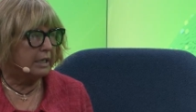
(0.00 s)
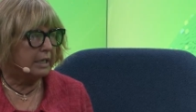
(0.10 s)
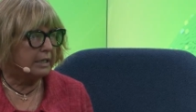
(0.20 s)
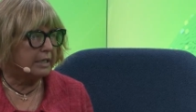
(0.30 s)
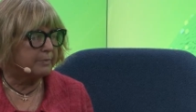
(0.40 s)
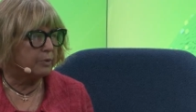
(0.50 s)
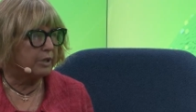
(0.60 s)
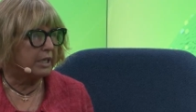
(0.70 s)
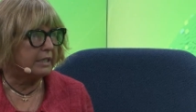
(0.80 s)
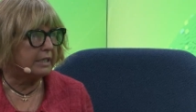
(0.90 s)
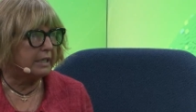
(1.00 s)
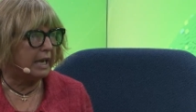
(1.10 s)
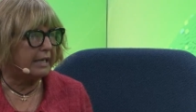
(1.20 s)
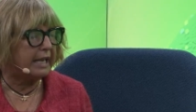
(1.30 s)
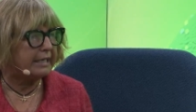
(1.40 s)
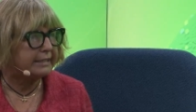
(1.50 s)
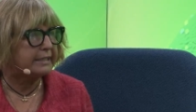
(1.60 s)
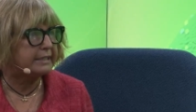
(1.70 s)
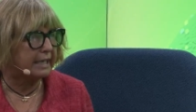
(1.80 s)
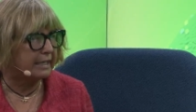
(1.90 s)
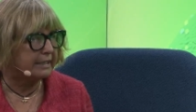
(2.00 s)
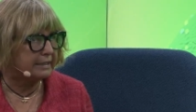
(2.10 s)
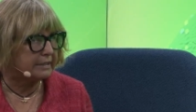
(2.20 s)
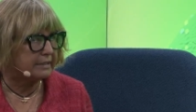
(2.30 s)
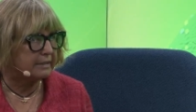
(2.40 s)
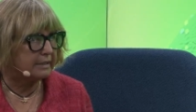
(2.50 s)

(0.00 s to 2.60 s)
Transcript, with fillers: and, and, smoking, the unhealthy diet